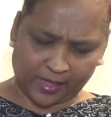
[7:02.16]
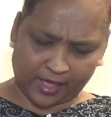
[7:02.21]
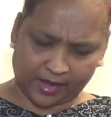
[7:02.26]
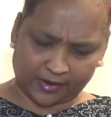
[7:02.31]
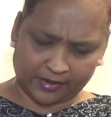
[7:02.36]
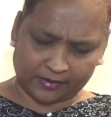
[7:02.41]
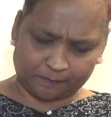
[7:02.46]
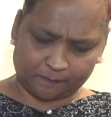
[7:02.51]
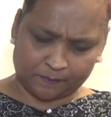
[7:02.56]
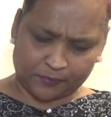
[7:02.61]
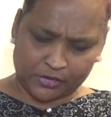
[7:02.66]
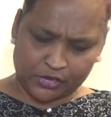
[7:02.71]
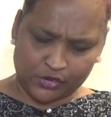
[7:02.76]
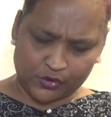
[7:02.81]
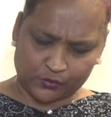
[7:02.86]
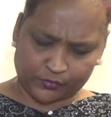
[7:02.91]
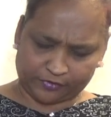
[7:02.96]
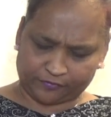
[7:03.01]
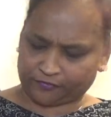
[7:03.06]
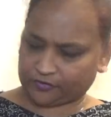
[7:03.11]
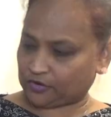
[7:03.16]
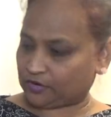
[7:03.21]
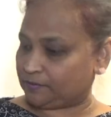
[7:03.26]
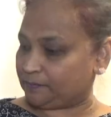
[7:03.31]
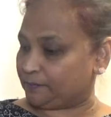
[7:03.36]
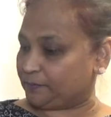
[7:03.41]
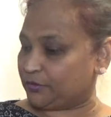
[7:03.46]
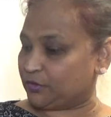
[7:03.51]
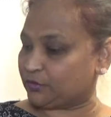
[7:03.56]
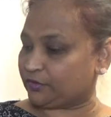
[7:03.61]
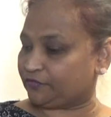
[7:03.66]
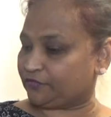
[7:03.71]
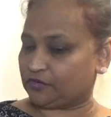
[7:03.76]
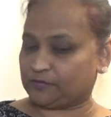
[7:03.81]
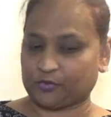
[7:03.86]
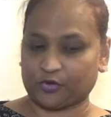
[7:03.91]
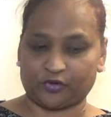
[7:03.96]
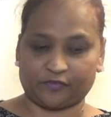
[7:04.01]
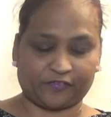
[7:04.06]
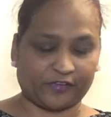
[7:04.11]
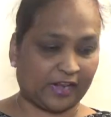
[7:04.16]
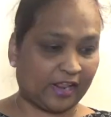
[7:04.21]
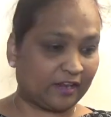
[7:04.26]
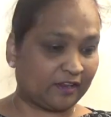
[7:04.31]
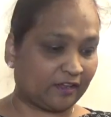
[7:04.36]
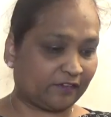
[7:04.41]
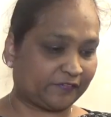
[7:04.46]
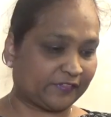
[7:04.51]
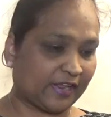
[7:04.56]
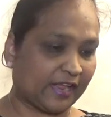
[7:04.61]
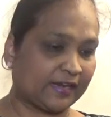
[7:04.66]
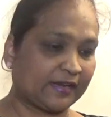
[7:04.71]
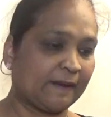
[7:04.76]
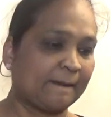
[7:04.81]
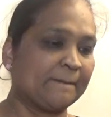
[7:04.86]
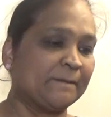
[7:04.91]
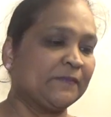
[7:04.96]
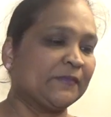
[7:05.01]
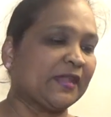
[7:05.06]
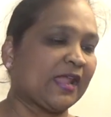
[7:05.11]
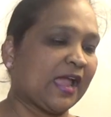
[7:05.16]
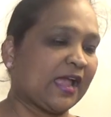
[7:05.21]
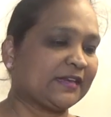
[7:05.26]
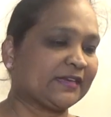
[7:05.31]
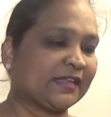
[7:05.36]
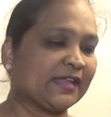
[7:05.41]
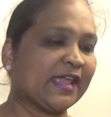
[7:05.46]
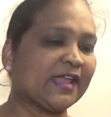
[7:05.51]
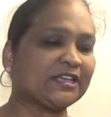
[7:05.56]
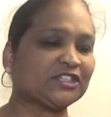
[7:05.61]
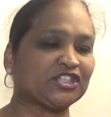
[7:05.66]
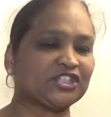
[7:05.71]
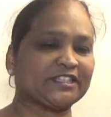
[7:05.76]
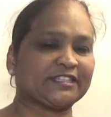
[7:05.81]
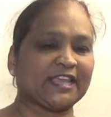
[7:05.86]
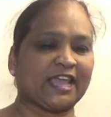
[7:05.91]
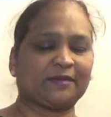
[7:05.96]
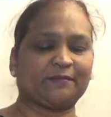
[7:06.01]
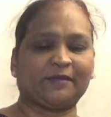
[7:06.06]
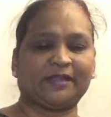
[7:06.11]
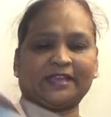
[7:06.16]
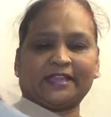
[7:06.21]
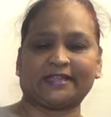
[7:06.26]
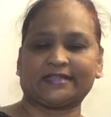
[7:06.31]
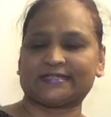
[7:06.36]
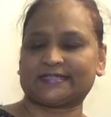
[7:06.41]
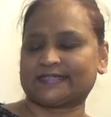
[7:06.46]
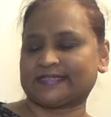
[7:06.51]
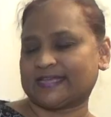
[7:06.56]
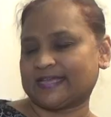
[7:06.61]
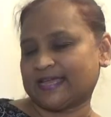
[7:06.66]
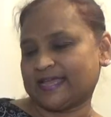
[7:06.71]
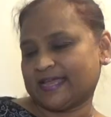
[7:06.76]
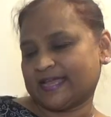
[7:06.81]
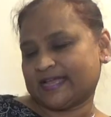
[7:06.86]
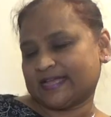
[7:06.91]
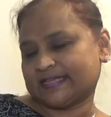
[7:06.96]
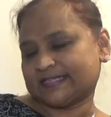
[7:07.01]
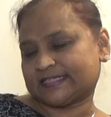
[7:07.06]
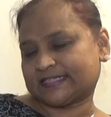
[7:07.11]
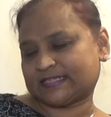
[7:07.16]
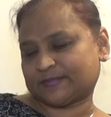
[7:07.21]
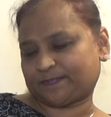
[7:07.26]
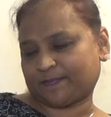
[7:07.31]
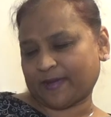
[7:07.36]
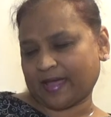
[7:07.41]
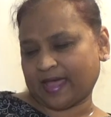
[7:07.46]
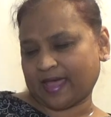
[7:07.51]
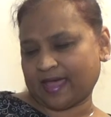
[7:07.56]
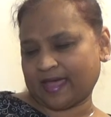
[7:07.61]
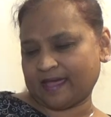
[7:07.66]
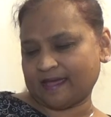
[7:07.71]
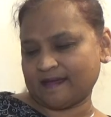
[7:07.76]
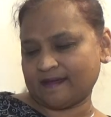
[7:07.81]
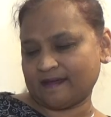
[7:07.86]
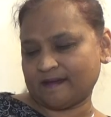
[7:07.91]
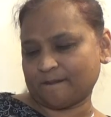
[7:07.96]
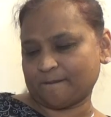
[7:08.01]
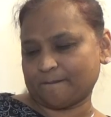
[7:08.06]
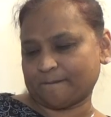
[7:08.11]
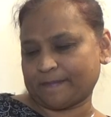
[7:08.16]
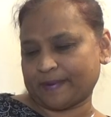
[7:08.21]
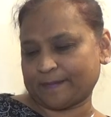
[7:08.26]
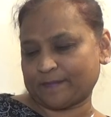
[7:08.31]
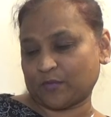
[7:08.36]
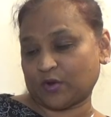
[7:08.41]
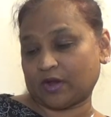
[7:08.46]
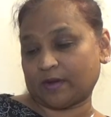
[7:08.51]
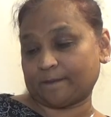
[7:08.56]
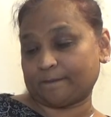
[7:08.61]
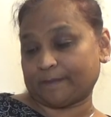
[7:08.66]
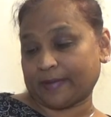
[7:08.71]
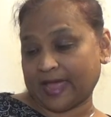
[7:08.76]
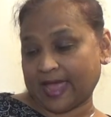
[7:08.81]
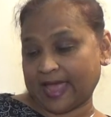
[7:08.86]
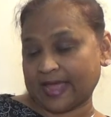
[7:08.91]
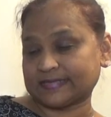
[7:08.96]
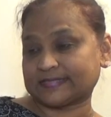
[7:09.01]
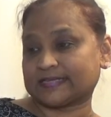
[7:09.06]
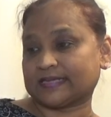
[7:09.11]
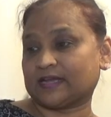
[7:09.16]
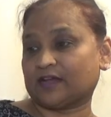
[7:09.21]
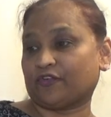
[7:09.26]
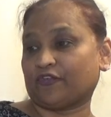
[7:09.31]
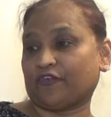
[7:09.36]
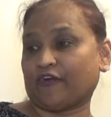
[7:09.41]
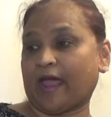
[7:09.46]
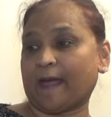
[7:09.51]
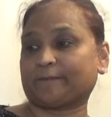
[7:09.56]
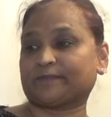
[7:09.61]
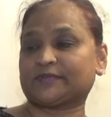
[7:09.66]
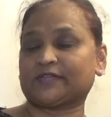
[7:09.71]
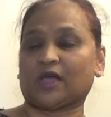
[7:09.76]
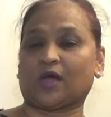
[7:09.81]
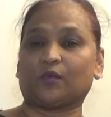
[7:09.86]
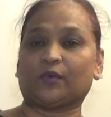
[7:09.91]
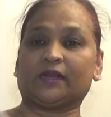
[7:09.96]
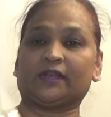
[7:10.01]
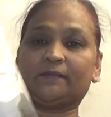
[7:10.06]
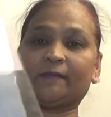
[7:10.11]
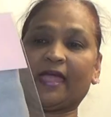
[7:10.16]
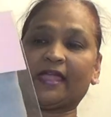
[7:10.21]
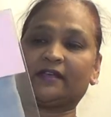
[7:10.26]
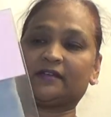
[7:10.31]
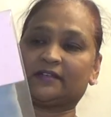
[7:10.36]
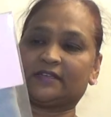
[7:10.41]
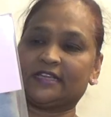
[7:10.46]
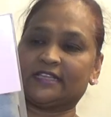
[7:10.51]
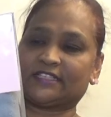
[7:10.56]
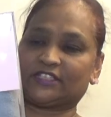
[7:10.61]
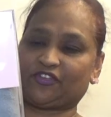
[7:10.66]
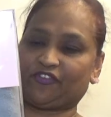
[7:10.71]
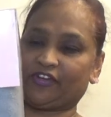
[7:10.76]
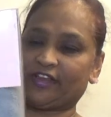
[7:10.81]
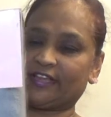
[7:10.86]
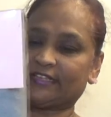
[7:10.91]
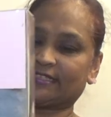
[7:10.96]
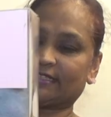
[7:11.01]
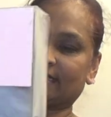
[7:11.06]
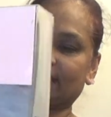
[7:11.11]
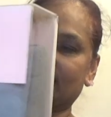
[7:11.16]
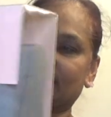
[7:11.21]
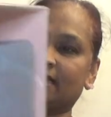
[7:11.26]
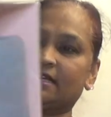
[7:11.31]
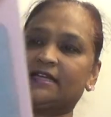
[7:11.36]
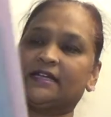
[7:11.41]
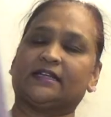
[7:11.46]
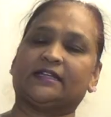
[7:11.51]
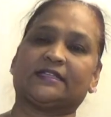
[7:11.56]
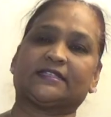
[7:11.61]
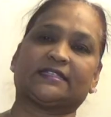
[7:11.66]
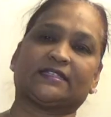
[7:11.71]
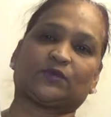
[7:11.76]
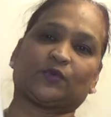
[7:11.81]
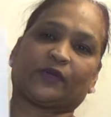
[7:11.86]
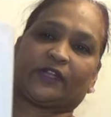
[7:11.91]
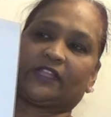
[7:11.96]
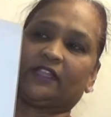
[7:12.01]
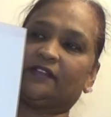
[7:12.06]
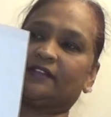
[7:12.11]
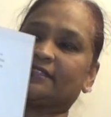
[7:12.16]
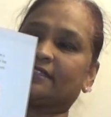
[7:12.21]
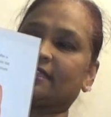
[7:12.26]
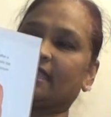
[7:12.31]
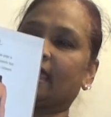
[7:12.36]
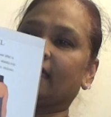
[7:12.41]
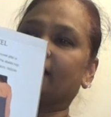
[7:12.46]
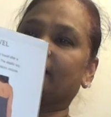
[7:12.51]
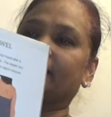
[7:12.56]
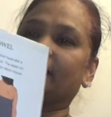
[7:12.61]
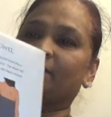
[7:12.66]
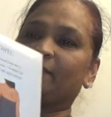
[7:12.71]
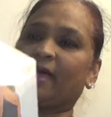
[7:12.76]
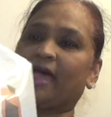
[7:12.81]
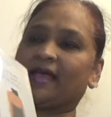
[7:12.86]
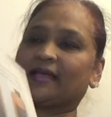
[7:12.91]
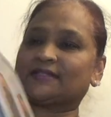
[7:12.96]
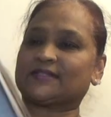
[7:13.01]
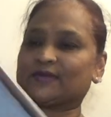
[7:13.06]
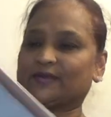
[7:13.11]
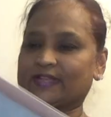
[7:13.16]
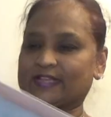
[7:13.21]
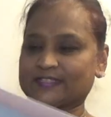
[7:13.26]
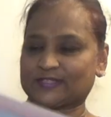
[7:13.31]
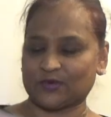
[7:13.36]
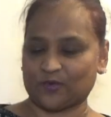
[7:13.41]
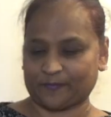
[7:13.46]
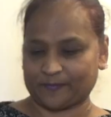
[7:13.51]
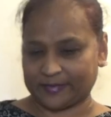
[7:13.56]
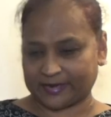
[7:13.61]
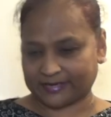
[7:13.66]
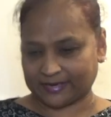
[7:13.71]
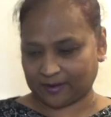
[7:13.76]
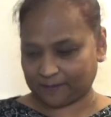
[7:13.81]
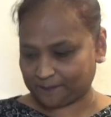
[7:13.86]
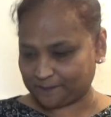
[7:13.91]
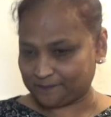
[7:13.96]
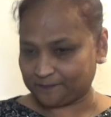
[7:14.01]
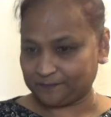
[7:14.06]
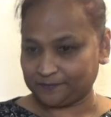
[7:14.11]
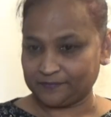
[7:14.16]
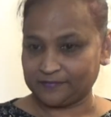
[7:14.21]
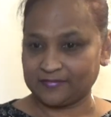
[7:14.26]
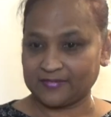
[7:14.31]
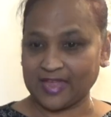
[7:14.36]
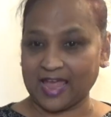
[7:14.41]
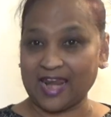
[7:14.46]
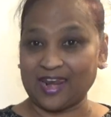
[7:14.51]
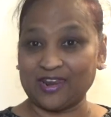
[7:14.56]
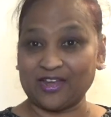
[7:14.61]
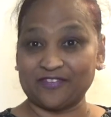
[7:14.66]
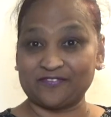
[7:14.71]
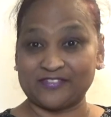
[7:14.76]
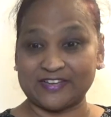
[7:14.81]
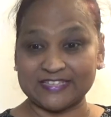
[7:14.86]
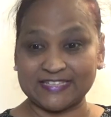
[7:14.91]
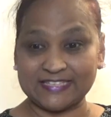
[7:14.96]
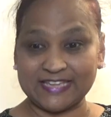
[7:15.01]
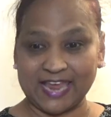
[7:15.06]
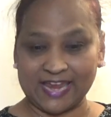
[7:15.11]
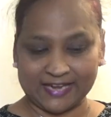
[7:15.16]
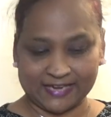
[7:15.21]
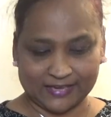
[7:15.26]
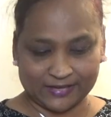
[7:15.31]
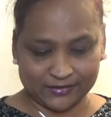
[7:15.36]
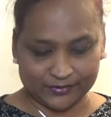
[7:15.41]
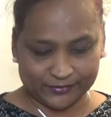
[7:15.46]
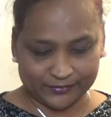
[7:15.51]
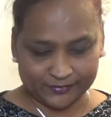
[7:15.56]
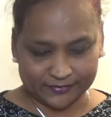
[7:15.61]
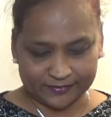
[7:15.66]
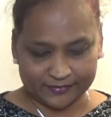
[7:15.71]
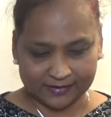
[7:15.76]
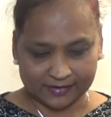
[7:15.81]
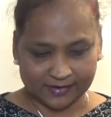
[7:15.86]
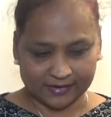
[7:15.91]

palette beautiful beautiful beautiful I love that and then she sent me this spa bath wrap towel by goodness grace and this is what it looks like on the back so let's open it up I love this thank you